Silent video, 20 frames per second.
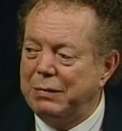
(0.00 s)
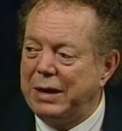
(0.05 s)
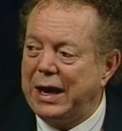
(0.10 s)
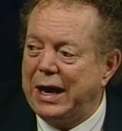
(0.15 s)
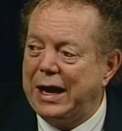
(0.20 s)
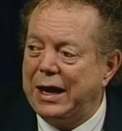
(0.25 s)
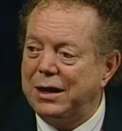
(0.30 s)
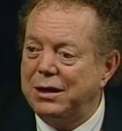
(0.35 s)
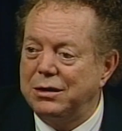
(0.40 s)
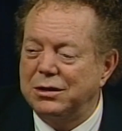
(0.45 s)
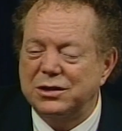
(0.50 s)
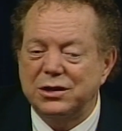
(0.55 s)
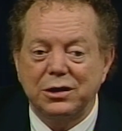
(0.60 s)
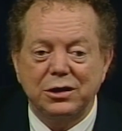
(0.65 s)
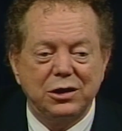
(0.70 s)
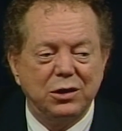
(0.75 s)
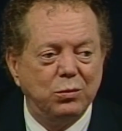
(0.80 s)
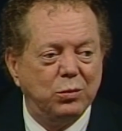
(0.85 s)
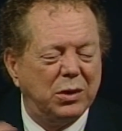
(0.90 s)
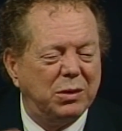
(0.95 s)
The man
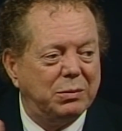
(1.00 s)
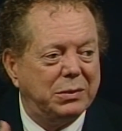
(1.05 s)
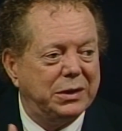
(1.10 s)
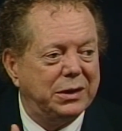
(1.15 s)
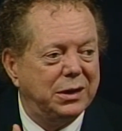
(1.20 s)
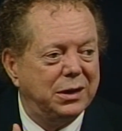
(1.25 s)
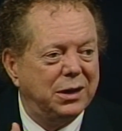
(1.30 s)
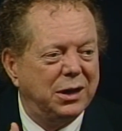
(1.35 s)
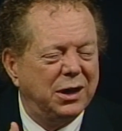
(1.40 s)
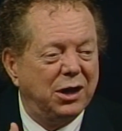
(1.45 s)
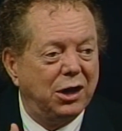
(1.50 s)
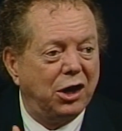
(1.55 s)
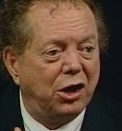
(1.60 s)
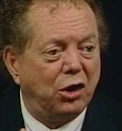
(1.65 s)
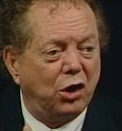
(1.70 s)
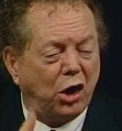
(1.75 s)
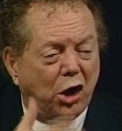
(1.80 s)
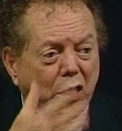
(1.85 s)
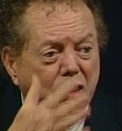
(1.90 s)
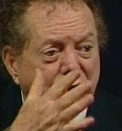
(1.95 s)
looks at the woman,
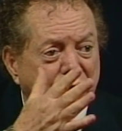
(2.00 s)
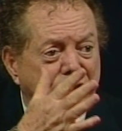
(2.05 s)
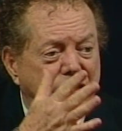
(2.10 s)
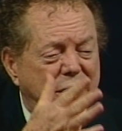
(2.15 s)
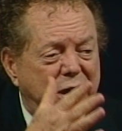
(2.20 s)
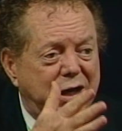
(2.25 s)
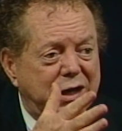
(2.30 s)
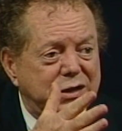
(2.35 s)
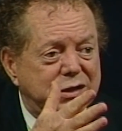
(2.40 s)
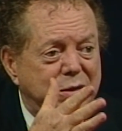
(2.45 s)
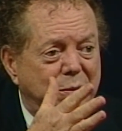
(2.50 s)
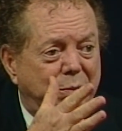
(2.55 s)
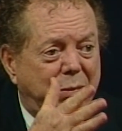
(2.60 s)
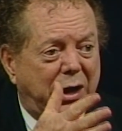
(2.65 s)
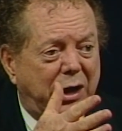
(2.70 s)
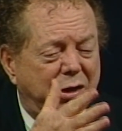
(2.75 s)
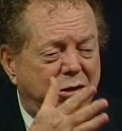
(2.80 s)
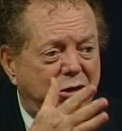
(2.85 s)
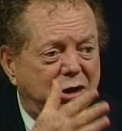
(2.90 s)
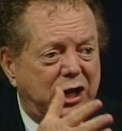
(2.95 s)
and all the things that
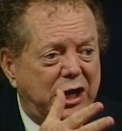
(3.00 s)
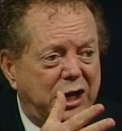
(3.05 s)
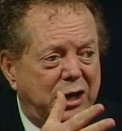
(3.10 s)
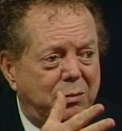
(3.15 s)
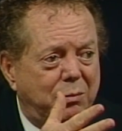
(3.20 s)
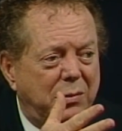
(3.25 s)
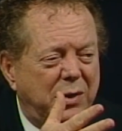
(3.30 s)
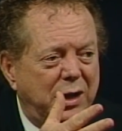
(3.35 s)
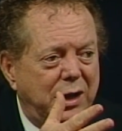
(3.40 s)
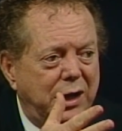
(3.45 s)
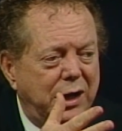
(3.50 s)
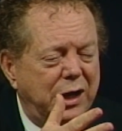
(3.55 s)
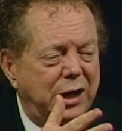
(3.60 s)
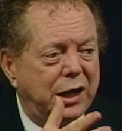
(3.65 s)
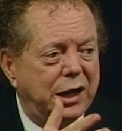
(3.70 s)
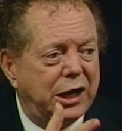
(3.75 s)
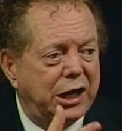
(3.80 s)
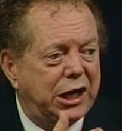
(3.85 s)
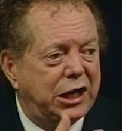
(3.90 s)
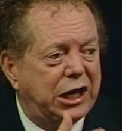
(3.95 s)
bother him,
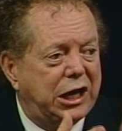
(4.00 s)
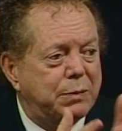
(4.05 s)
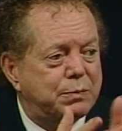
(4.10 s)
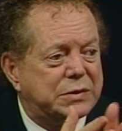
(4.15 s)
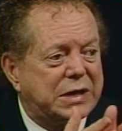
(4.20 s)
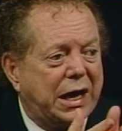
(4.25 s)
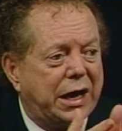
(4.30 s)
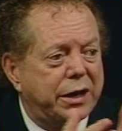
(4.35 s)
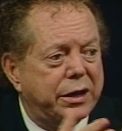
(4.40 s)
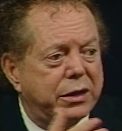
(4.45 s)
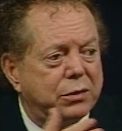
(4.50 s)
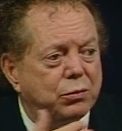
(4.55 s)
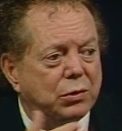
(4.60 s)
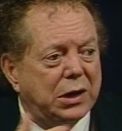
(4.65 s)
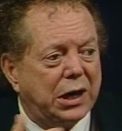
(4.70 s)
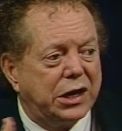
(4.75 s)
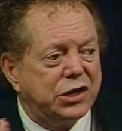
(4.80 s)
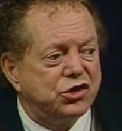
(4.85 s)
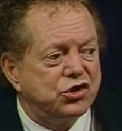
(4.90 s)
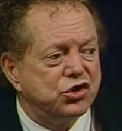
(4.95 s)
he keeps out of
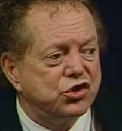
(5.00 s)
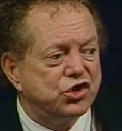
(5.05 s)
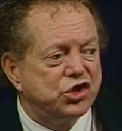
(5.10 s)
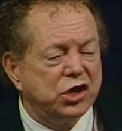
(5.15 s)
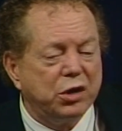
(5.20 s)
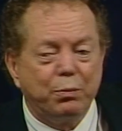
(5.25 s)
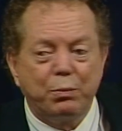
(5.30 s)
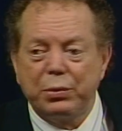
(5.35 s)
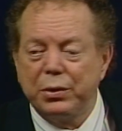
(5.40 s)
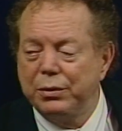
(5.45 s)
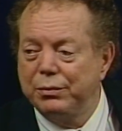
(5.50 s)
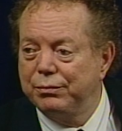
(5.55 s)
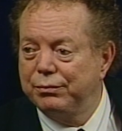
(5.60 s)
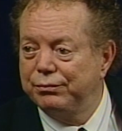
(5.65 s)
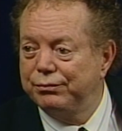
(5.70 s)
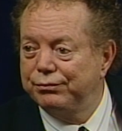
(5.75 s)
the relationship.